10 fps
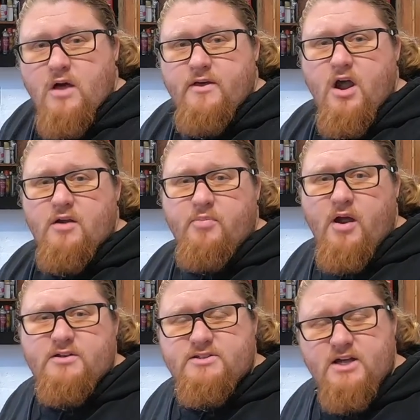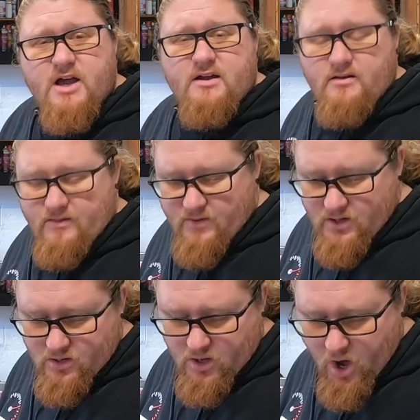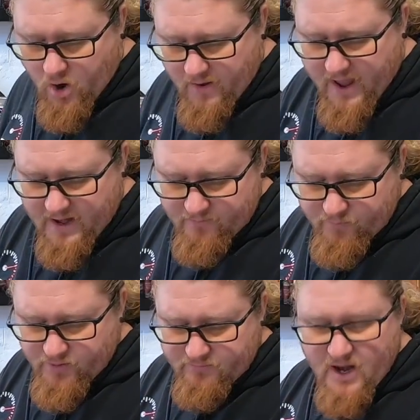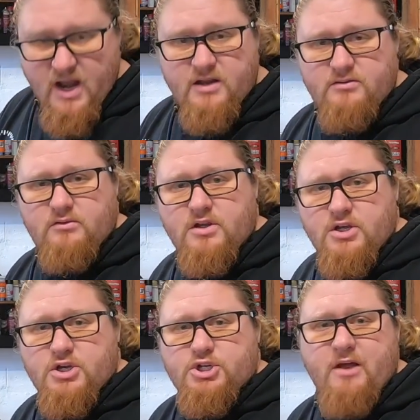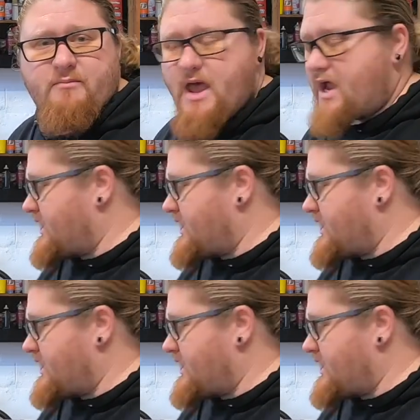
the hard part's done. I'm gonna go ahead and put my shit back